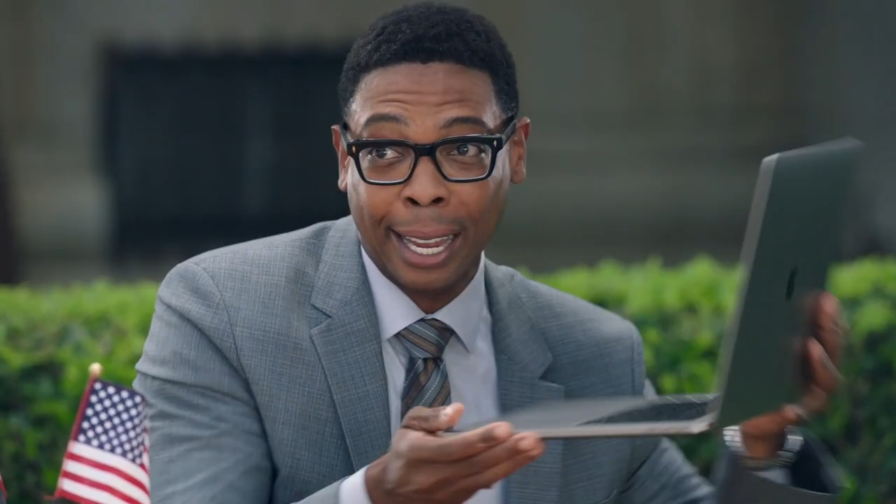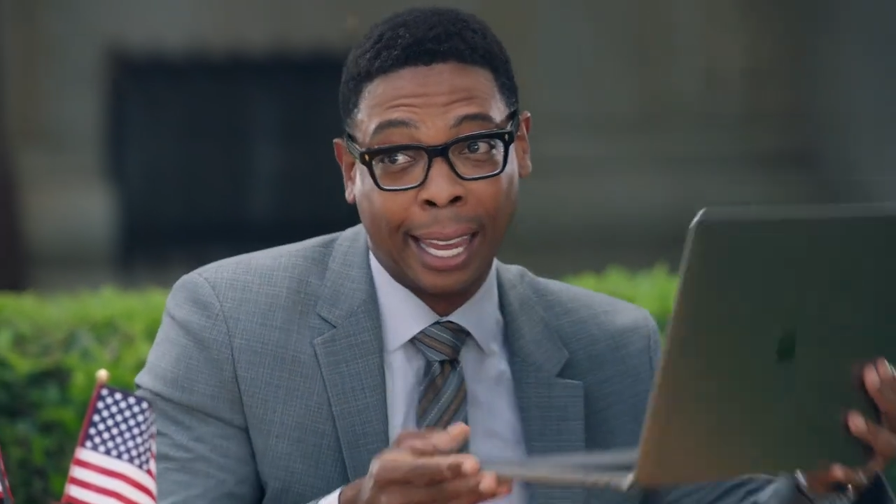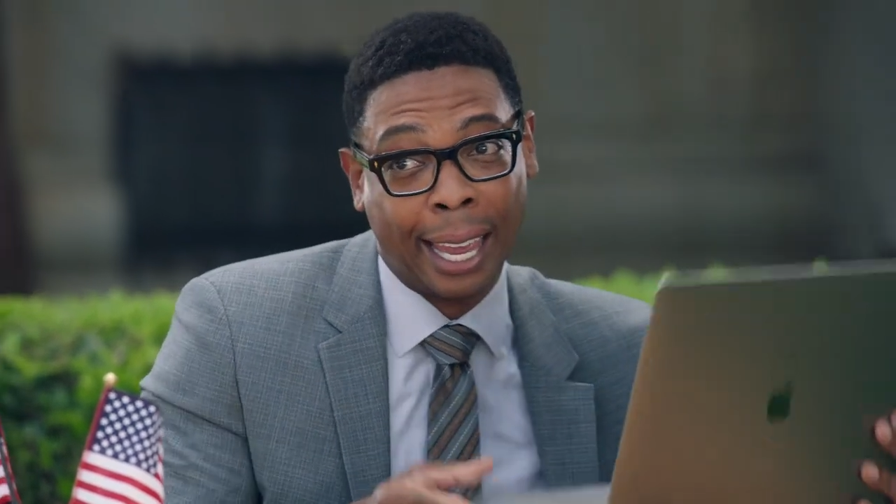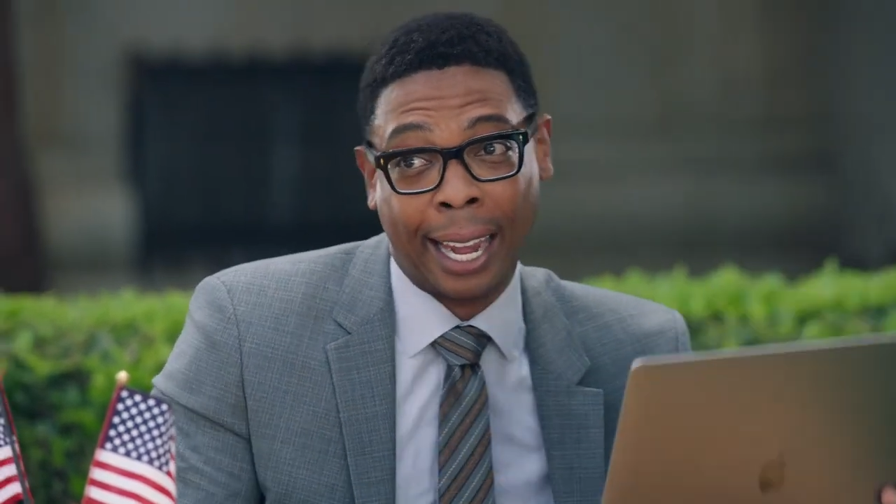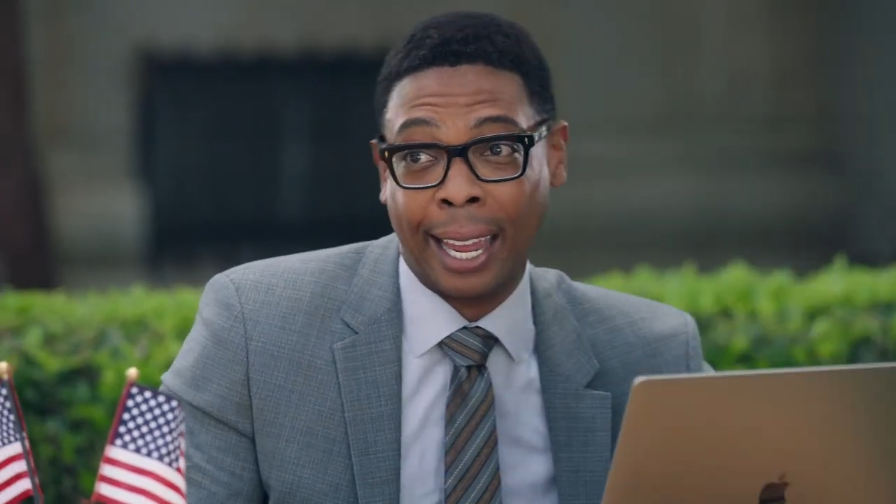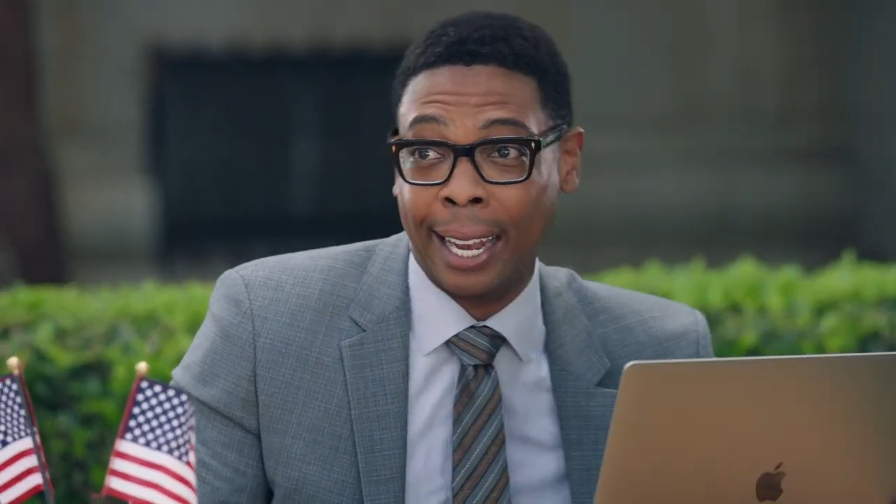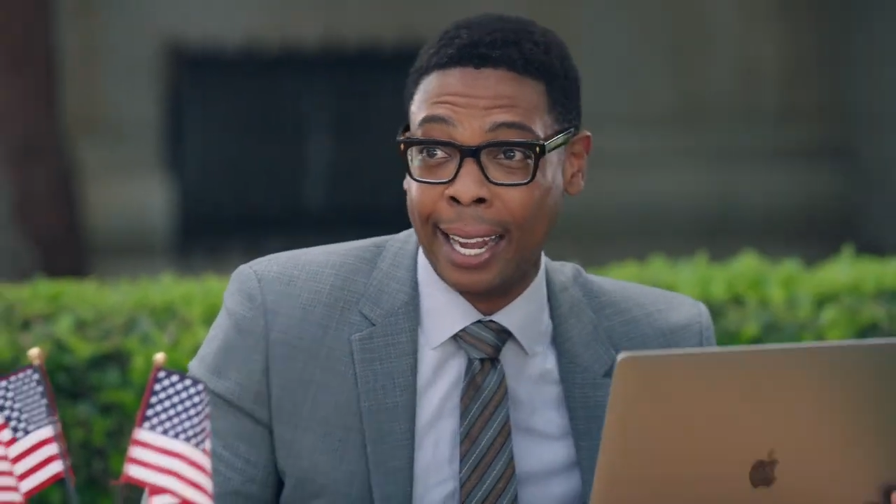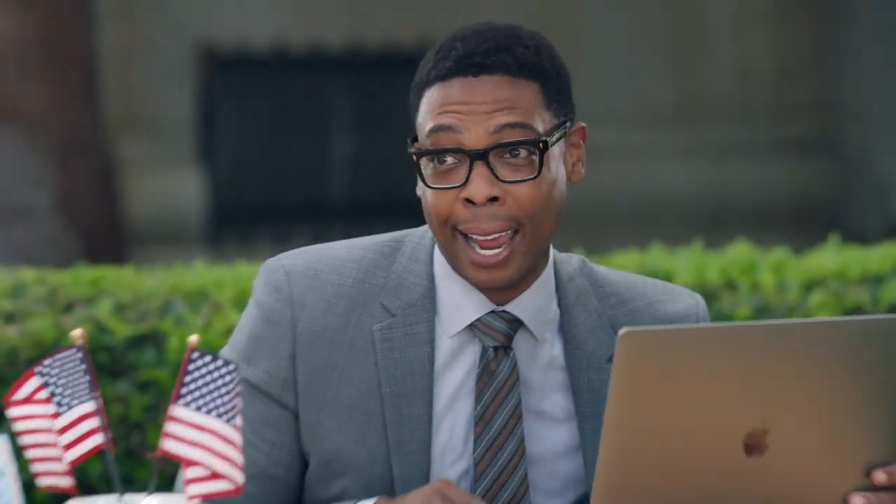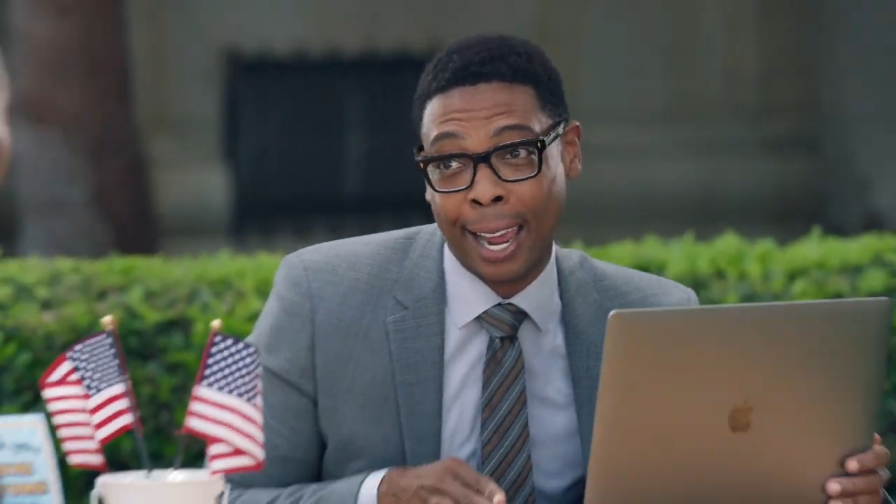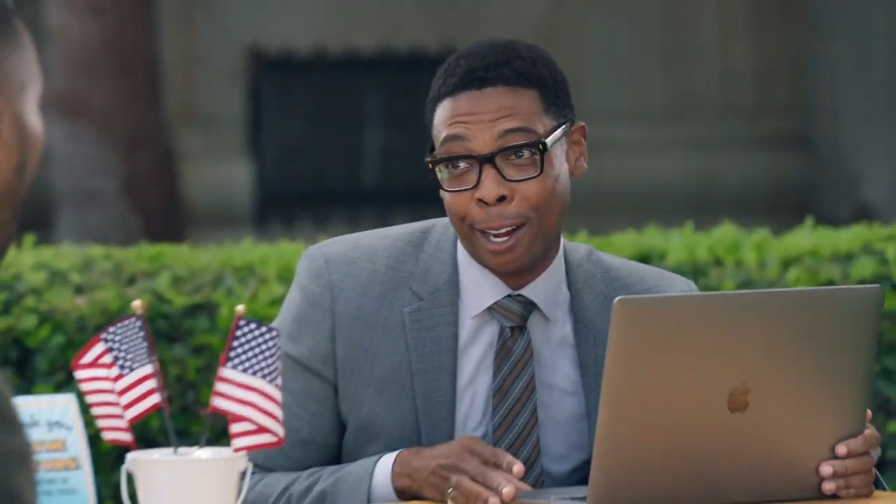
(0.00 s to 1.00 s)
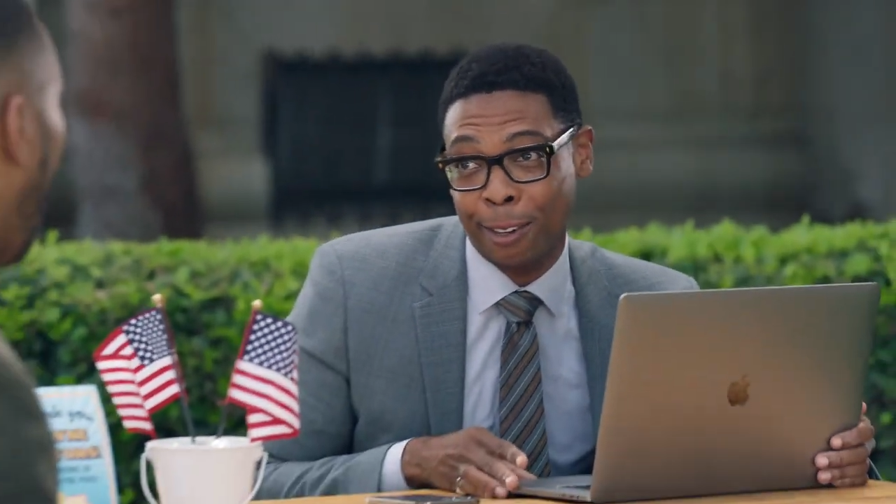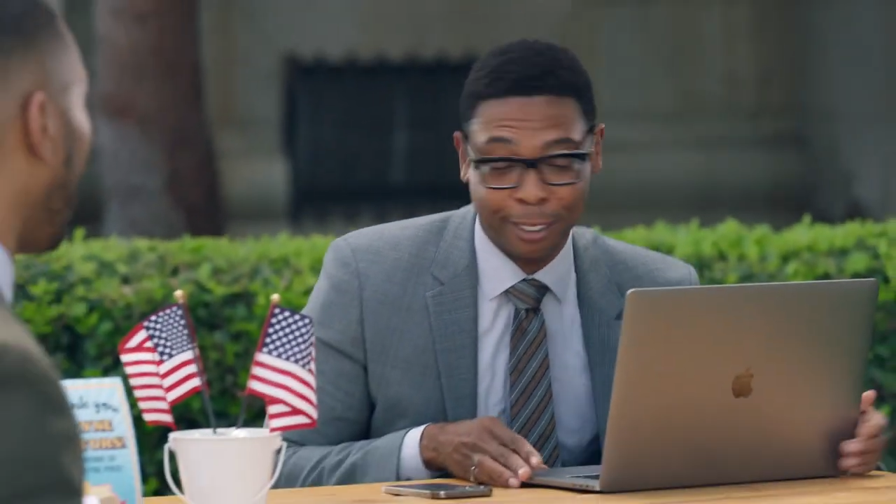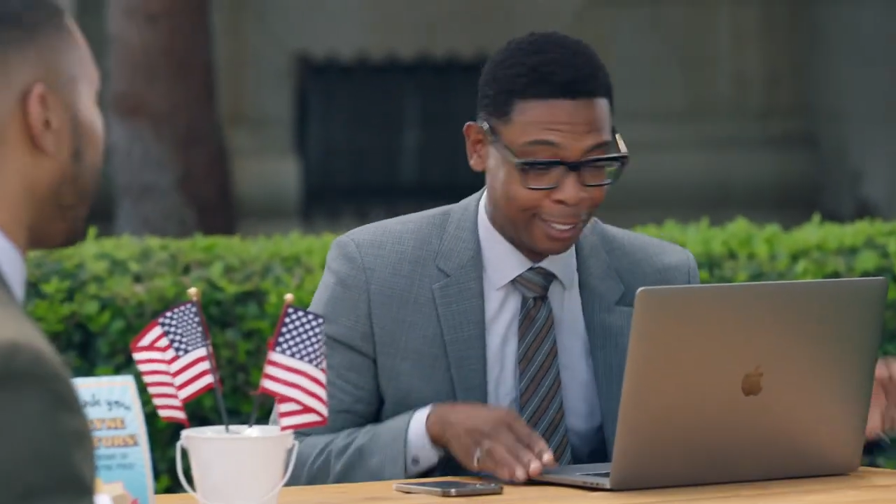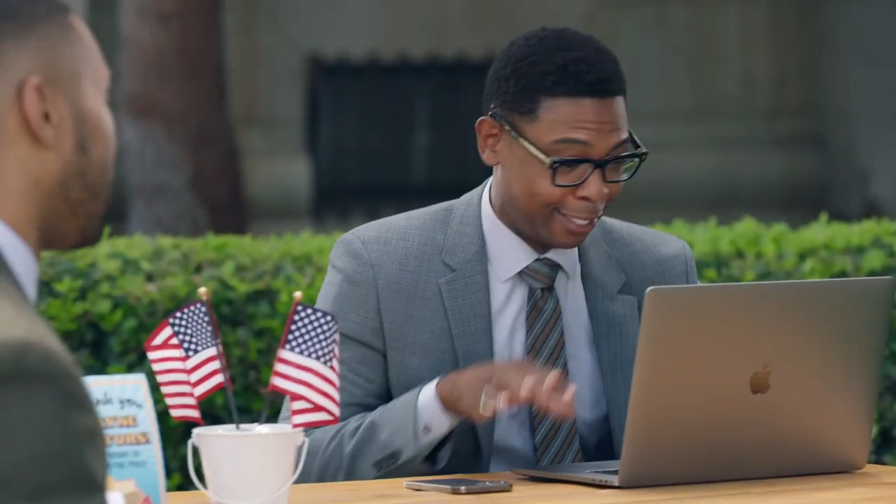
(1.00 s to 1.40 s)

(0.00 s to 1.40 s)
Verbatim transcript: get in now.